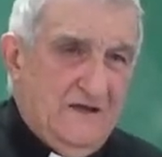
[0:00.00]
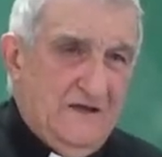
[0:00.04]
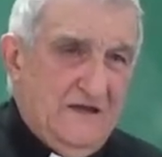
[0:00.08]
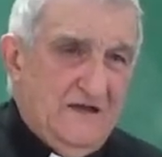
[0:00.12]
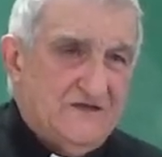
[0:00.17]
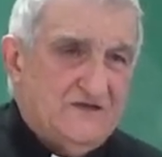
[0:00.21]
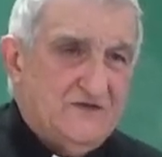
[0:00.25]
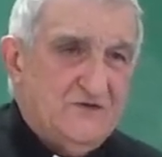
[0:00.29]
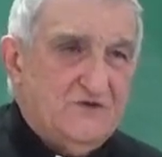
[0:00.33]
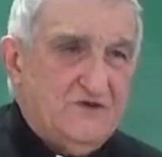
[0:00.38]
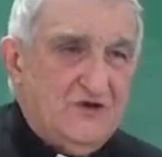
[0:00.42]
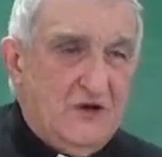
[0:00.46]

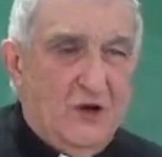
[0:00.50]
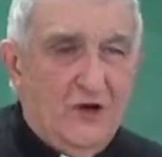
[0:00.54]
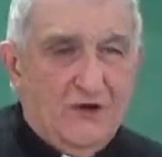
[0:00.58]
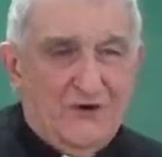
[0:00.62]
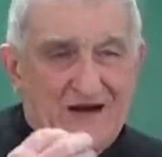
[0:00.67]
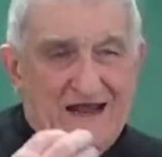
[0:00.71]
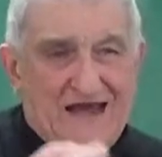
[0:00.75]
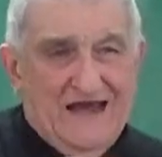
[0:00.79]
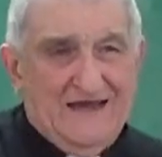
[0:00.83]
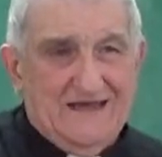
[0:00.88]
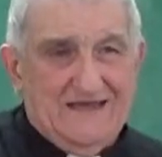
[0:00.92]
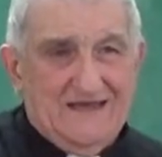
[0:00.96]
So a
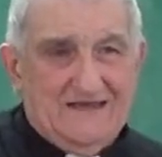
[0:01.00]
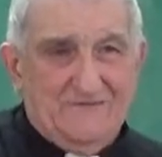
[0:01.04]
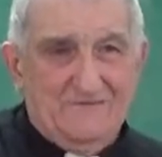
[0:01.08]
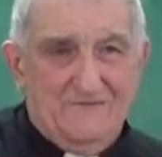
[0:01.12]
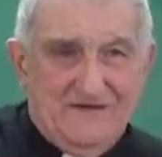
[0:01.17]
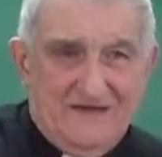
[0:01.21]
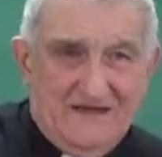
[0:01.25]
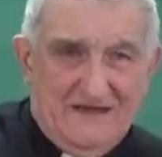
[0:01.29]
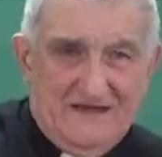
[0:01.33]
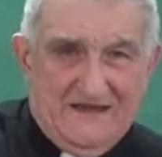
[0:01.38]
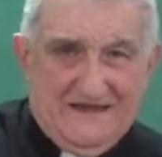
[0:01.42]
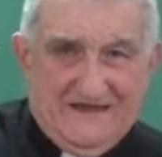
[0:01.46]
right
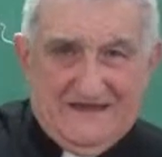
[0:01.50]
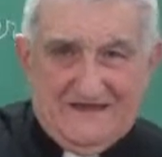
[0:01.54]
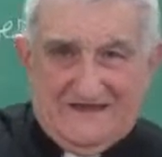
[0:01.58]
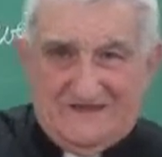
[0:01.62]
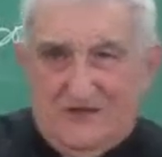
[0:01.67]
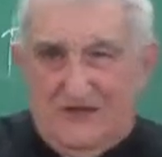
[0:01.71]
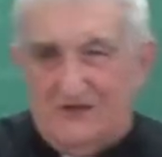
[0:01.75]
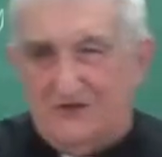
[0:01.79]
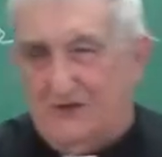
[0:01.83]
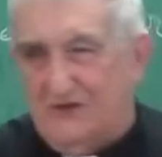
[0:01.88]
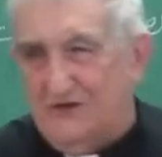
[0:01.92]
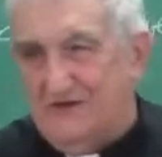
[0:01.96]
is
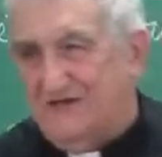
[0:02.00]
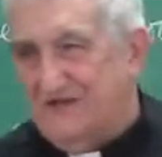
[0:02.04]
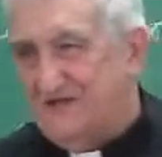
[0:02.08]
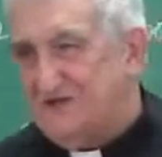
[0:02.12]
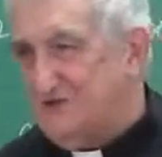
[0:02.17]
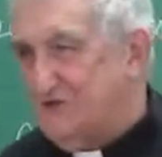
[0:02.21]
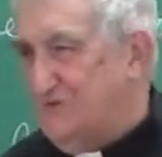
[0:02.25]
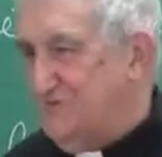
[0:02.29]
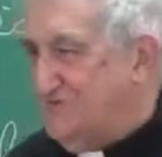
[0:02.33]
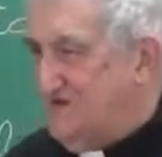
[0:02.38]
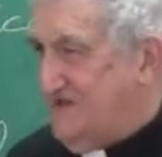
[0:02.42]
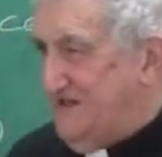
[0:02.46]
not only
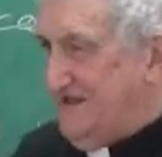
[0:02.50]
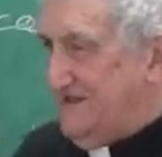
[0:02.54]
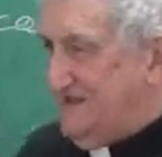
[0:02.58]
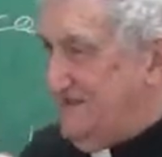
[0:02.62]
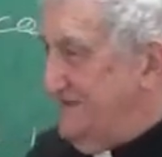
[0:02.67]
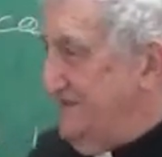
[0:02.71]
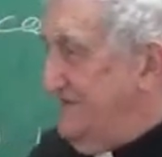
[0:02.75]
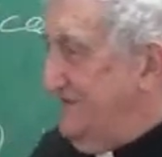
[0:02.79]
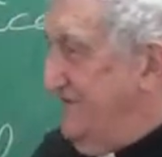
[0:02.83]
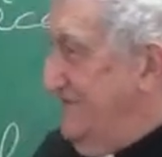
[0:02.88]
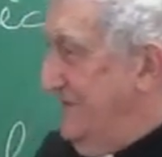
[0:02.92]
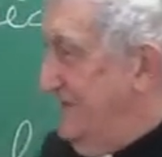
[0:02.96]

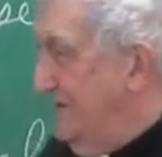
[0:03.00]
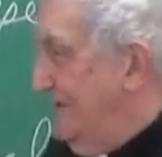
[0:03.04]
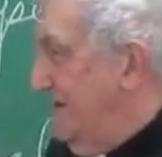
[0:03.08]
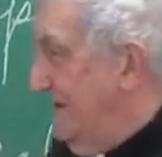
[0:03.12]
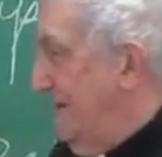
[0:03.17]
subjective,